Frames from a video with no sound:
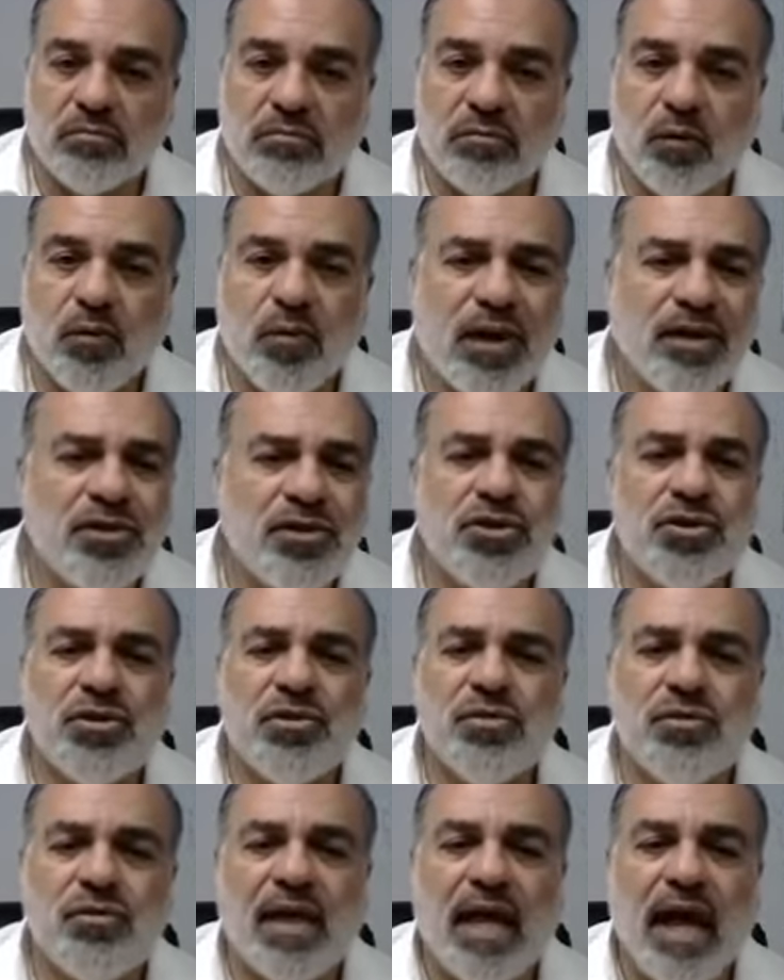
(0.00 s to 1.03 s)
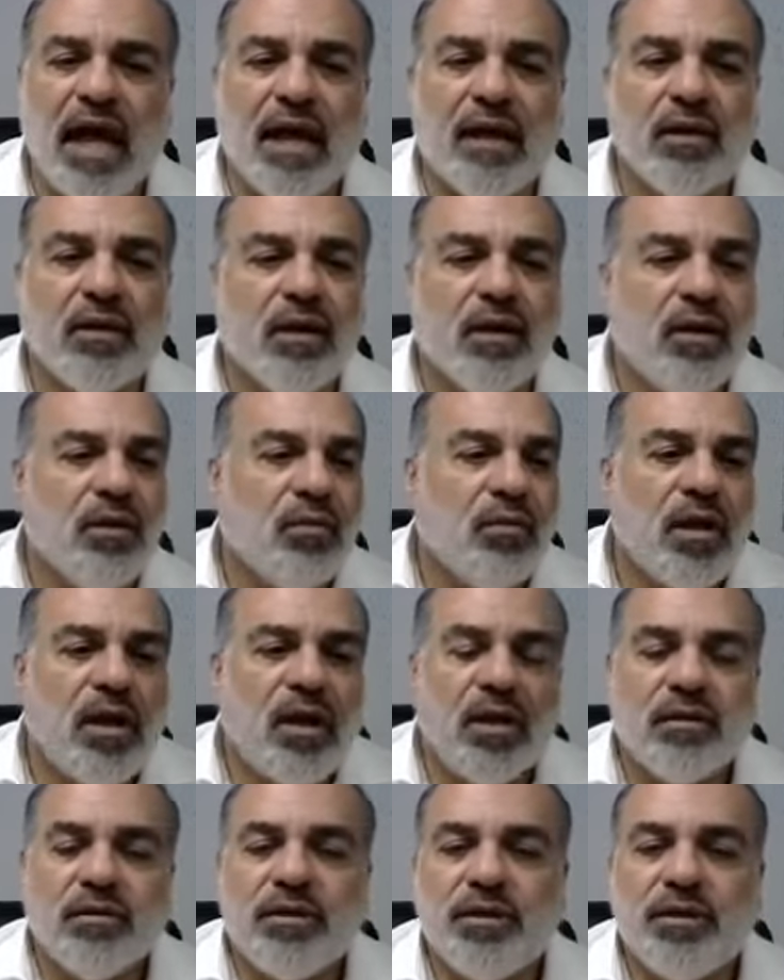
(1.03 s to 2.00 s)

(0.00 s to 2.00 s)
Why did you do that? Well,